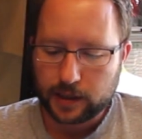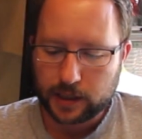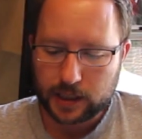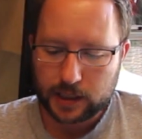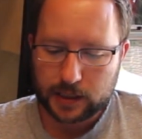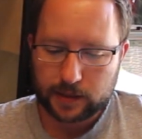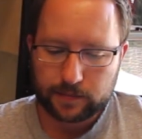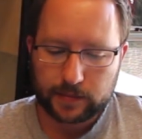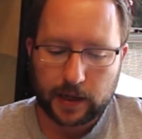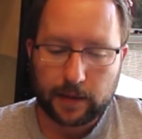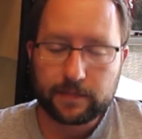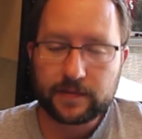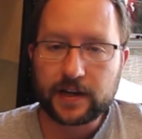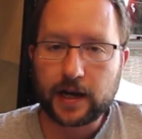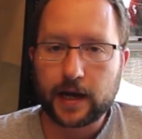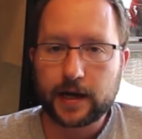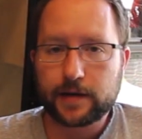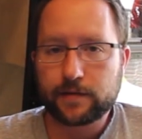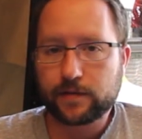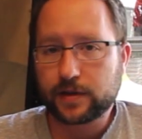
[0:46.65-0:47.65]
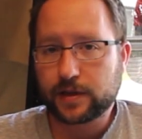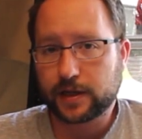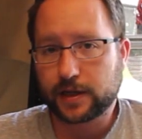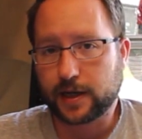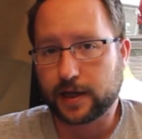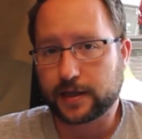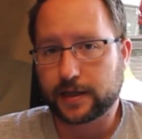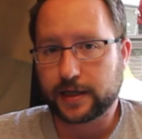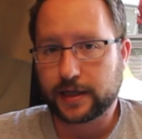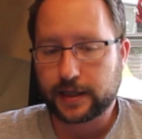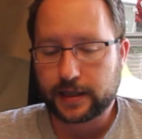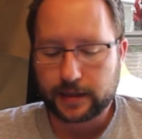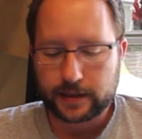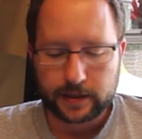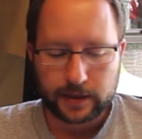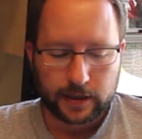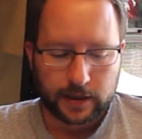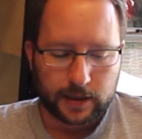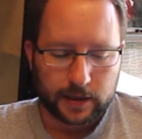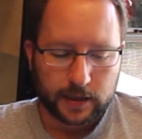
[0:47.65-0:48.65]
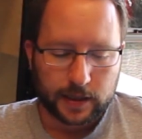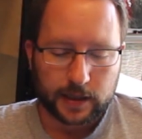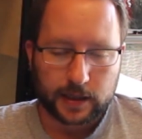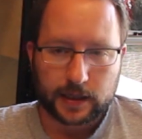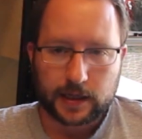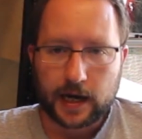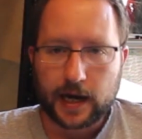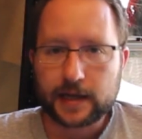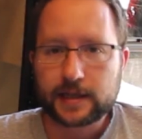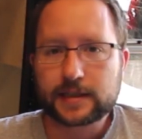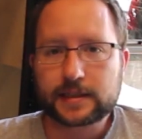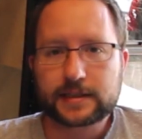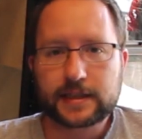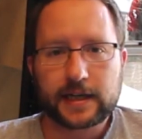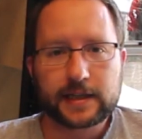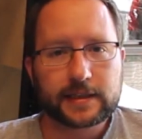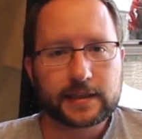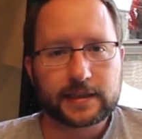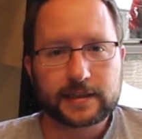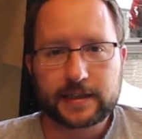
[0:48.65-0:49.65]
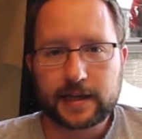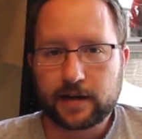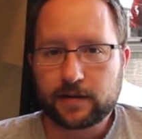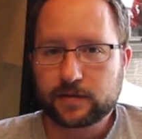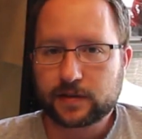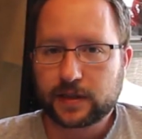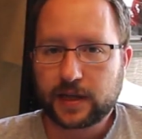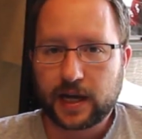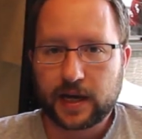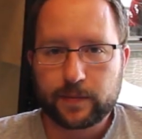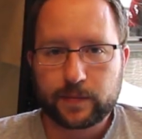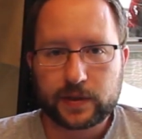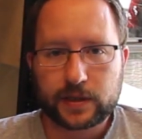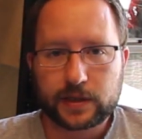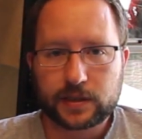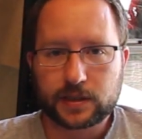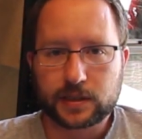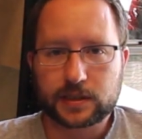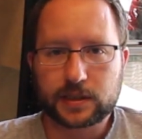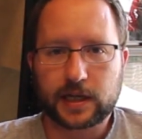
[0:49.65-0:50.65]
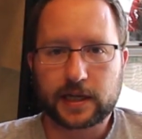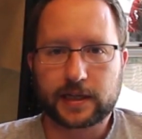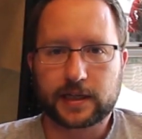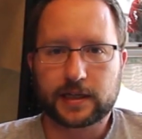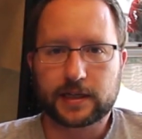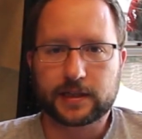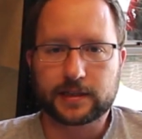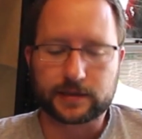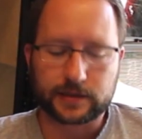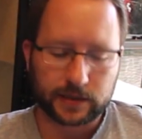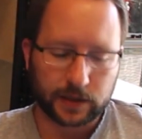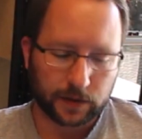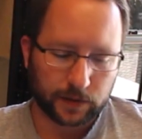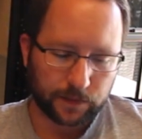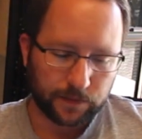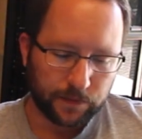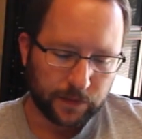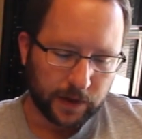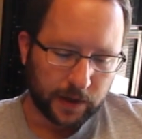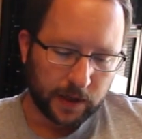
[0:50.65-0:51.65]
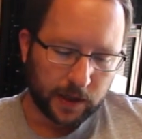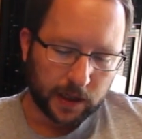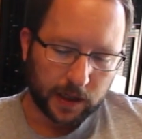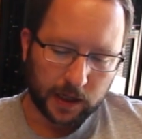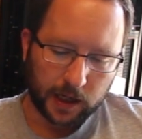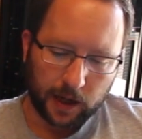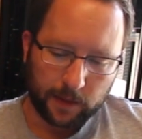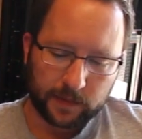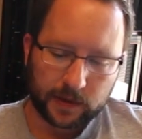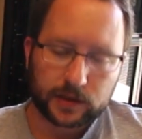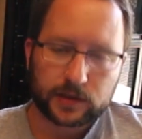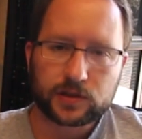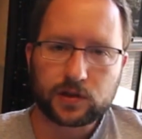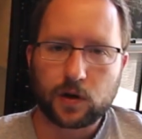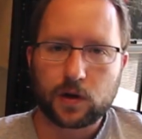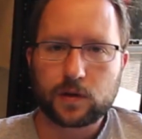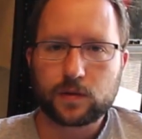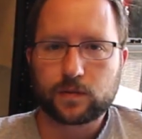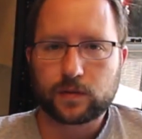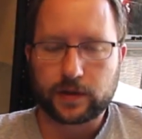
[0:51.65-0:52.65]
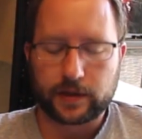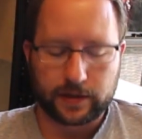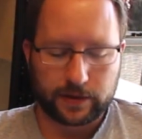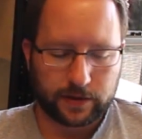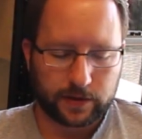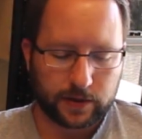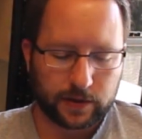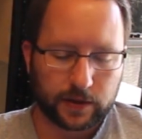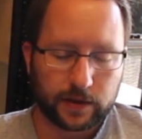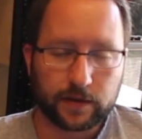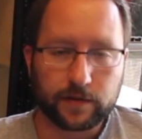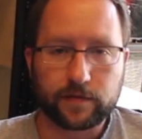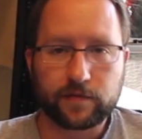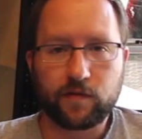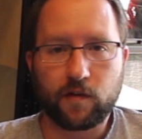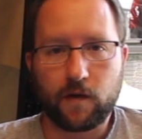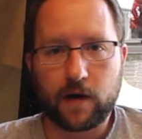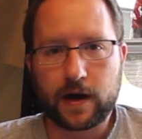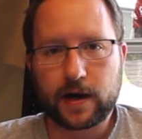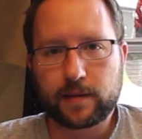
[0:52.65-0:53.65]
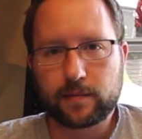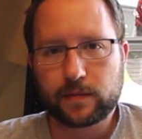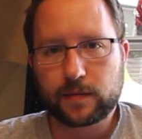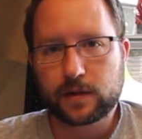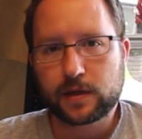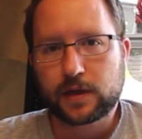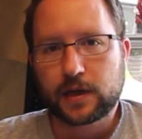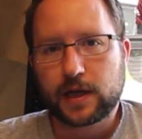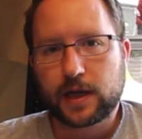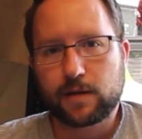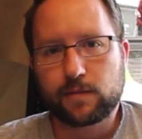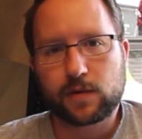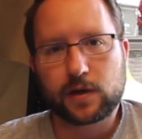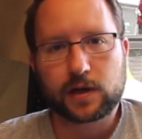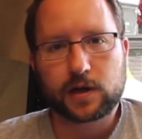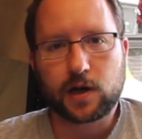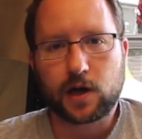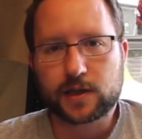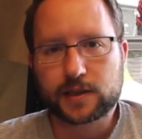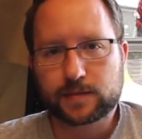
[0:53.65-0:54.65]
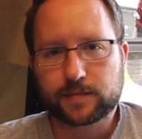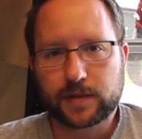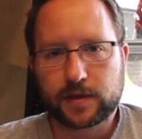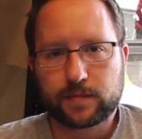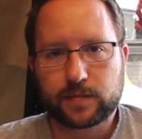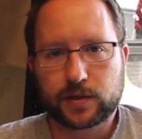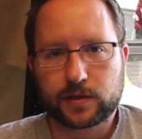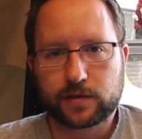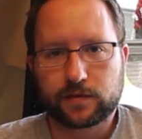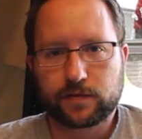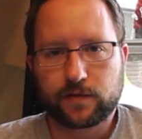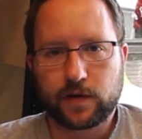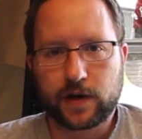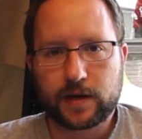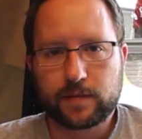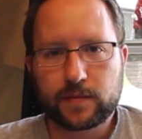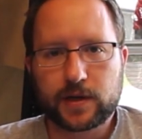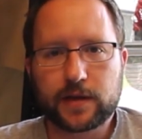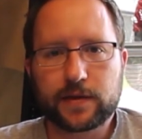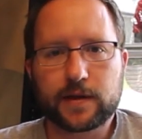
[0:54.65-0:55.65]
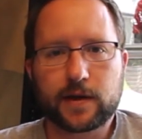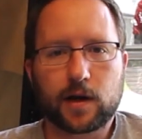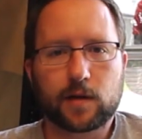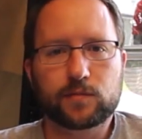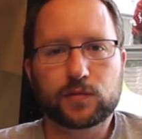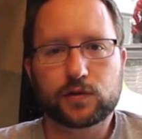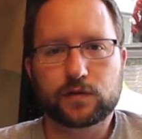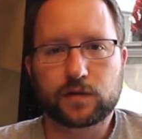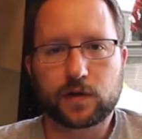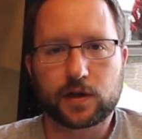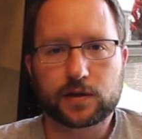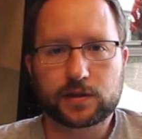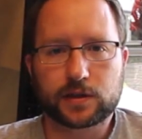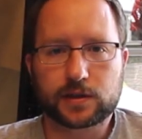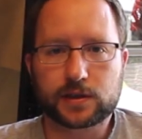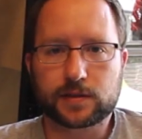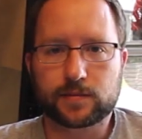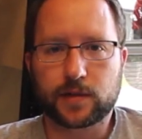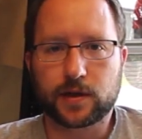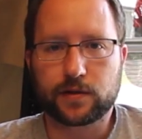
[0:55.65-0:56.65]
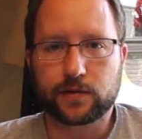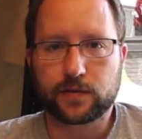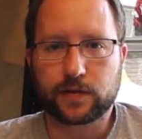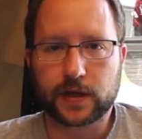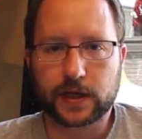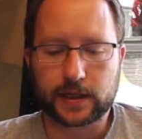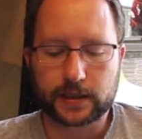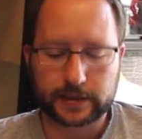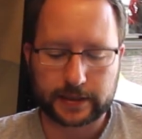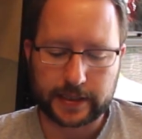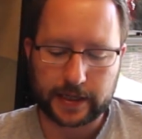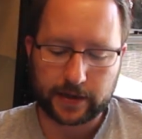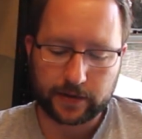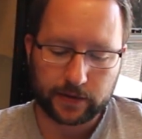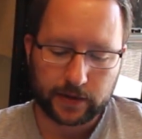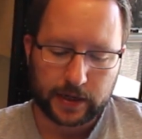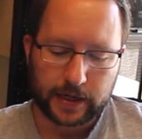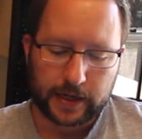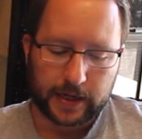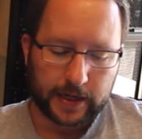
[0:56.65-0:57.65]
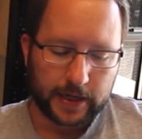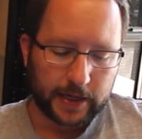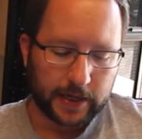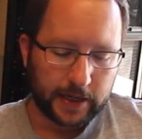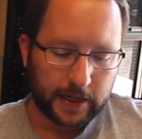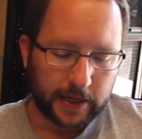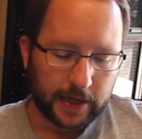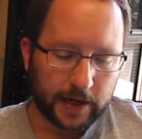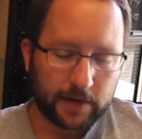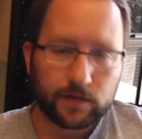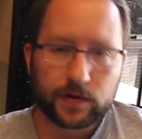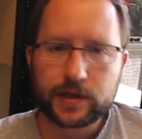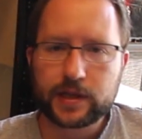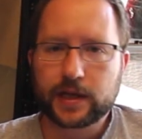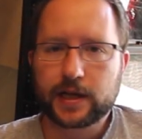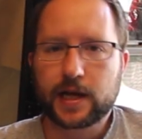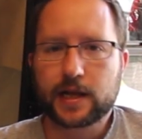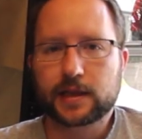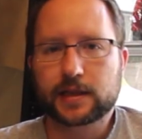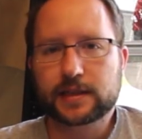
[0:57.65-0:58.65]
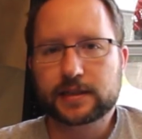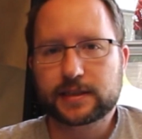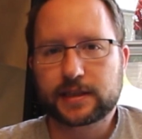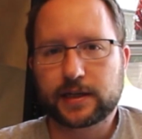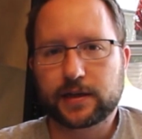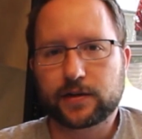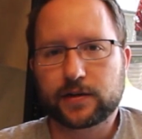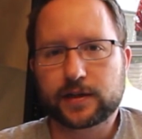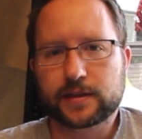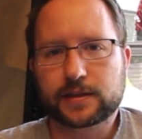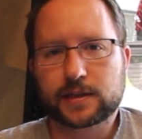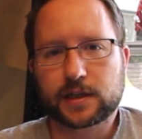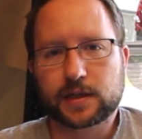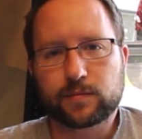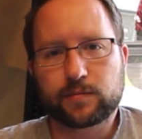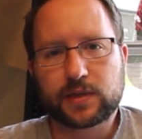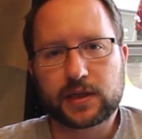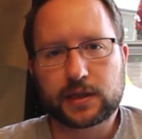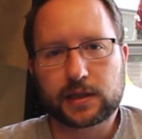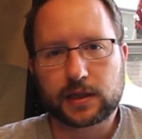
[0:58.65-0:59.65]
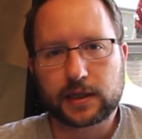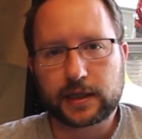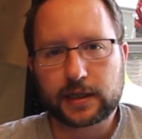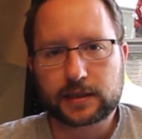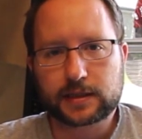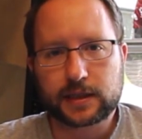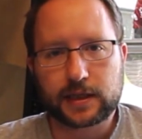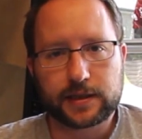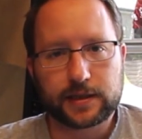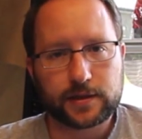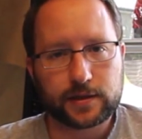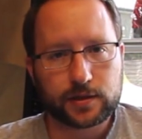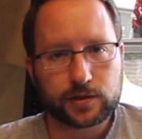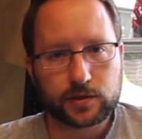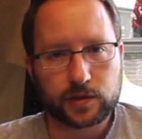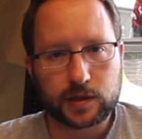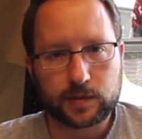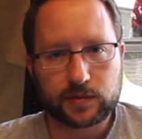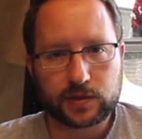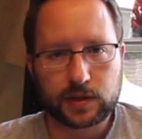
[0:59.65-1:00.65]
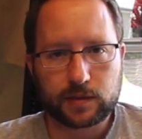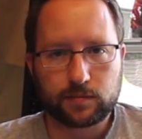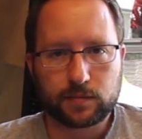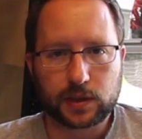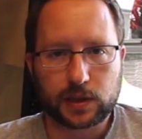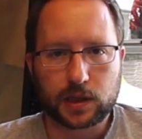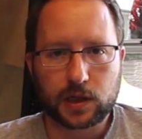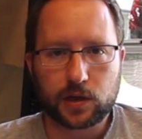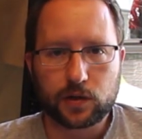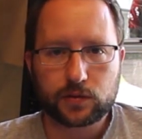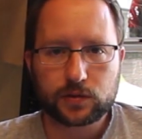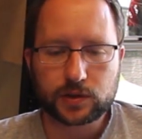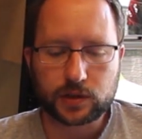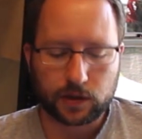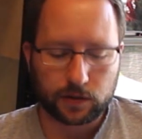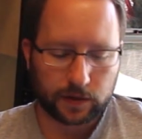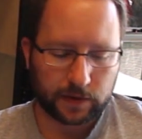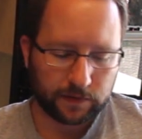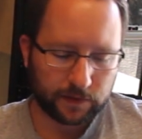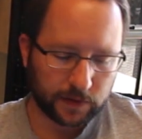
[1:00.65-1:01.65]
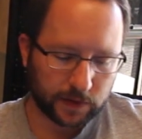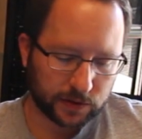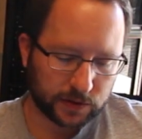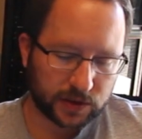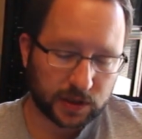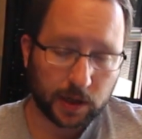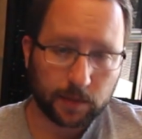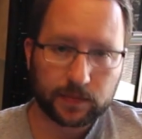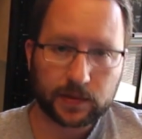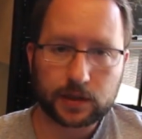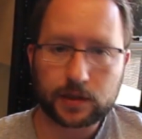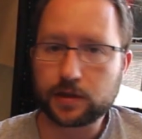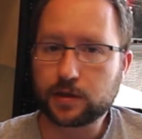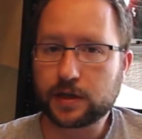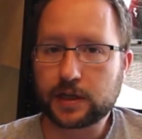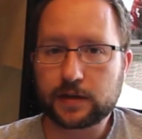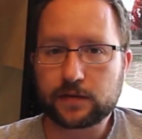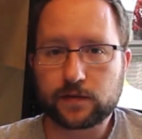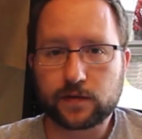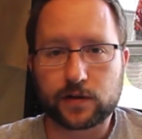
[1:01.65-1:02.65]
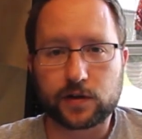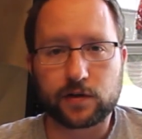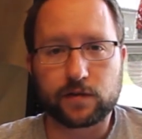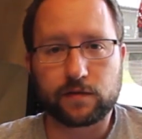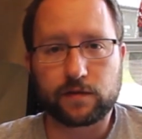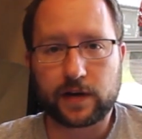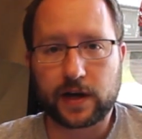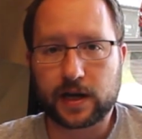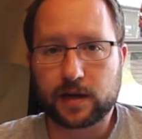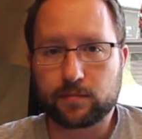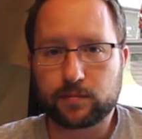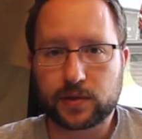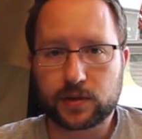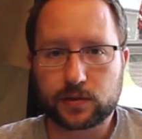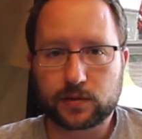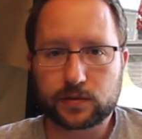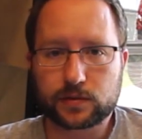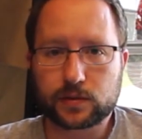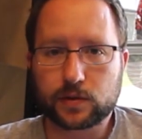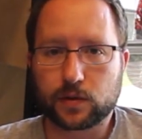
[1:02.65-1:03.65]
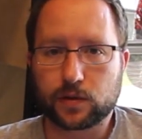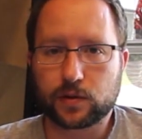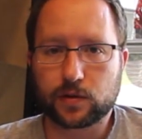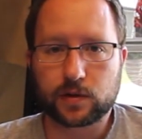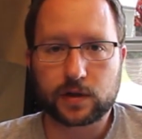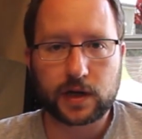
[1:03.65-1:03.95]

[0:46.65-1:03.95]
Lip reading: I've got everything I need. I could take this out and camp in it just like it is. So I'm going to start with the frame and what it cost me to build the frame, and then I'll move on to some other things. Now, everything I list here is going to be linked in the description below, so if there's something you need for your van build or your